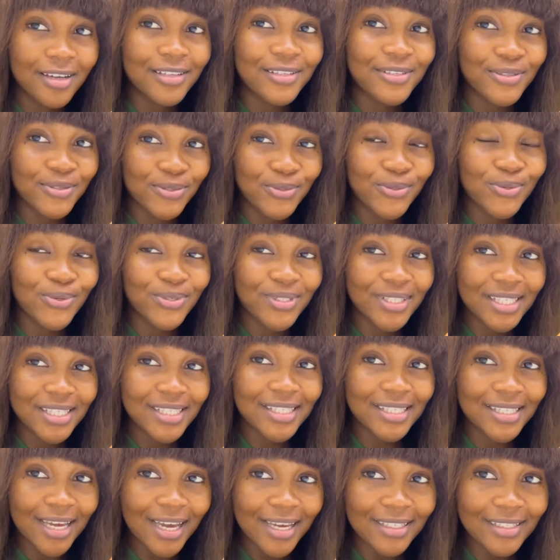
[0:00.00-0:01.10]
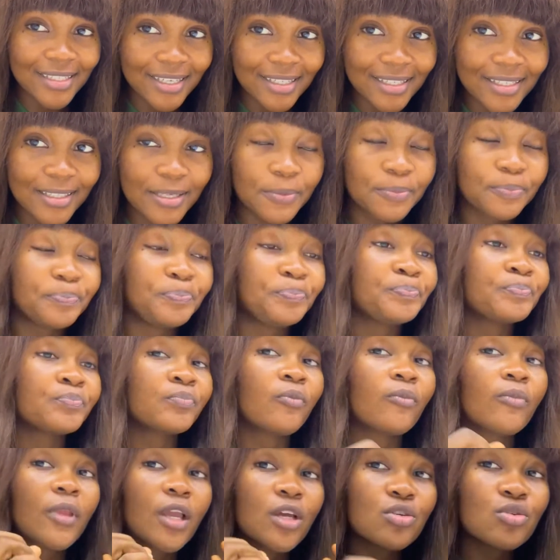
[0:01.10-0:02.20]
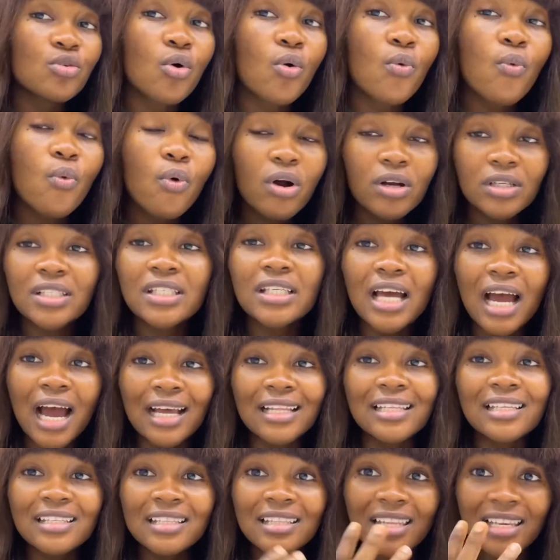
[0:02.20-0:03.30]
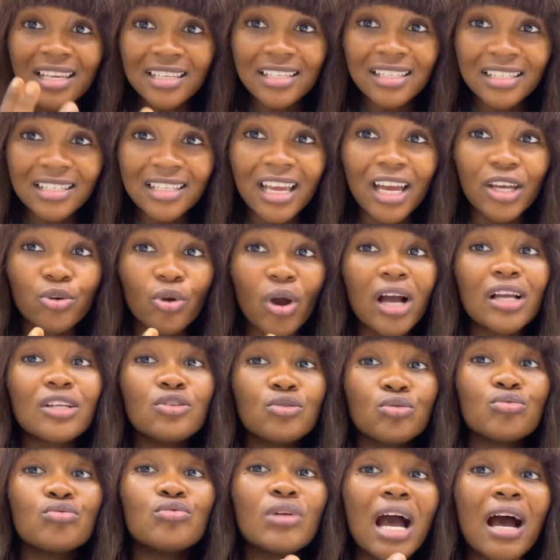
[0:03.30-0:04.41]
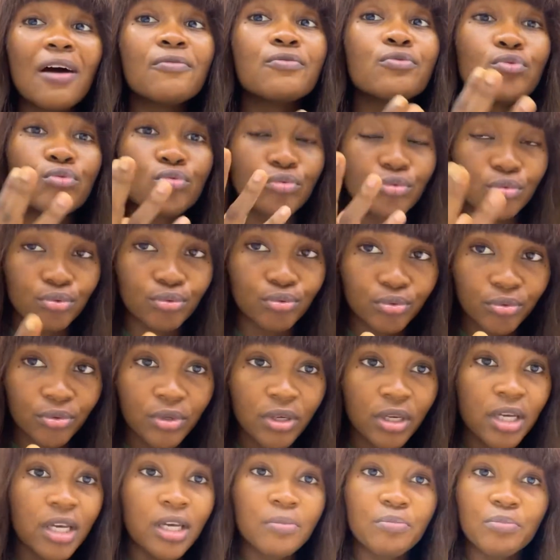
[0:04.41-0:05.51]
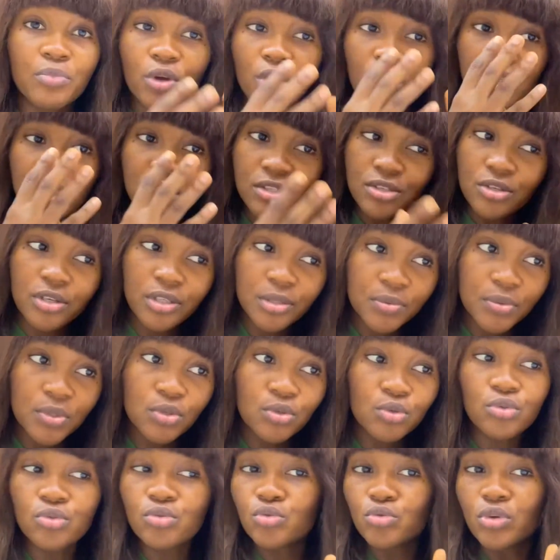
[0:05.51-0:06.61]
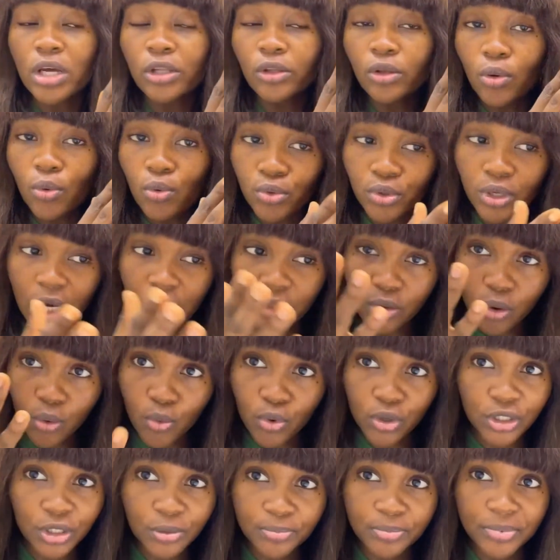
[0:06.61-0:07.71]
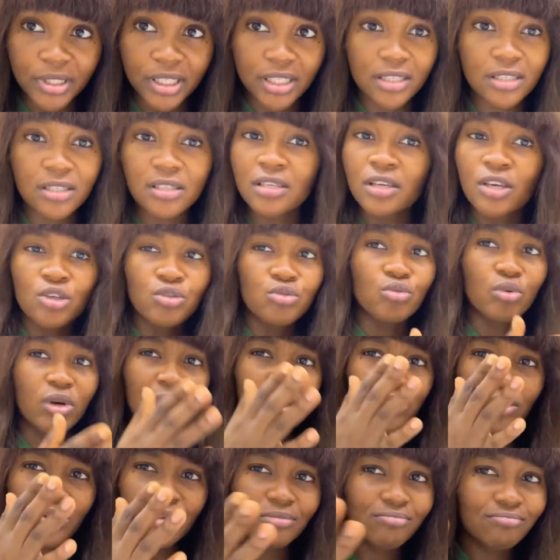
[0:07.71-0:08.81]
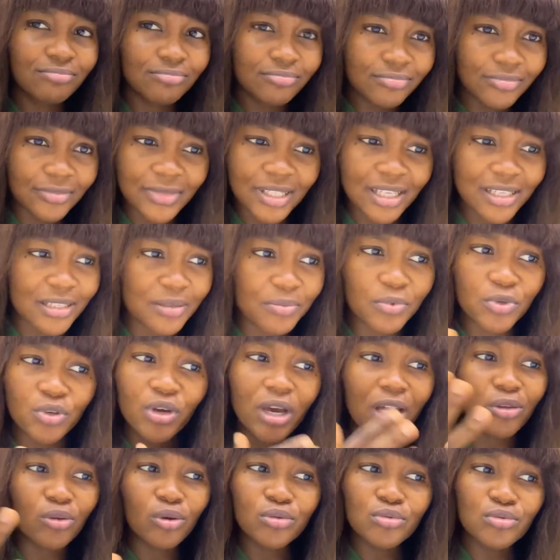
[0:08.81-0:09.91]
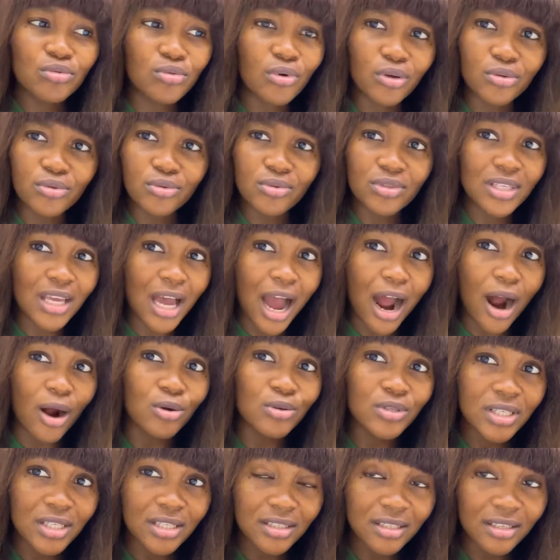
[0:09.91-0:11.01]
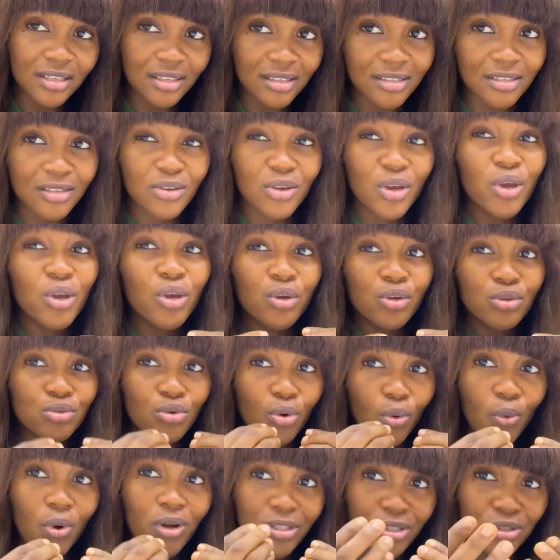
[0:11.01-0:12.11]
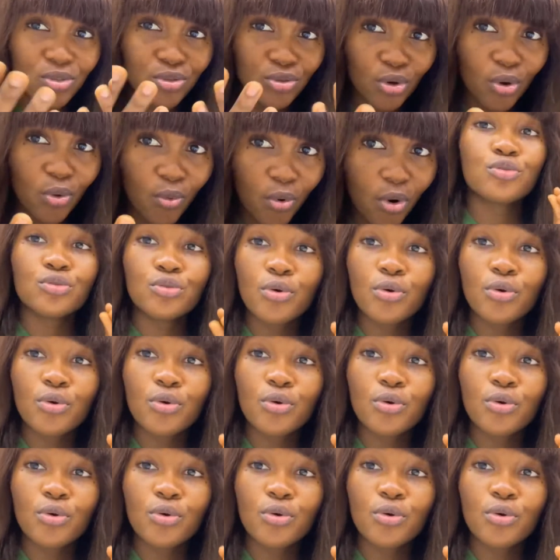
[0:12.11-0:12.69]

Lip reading: Do you understand it? So what are the things that you actually have to do? Because in the hospital, you cannot wash plates, you cannot bleed, you cannot do all those housey things. So what is your work?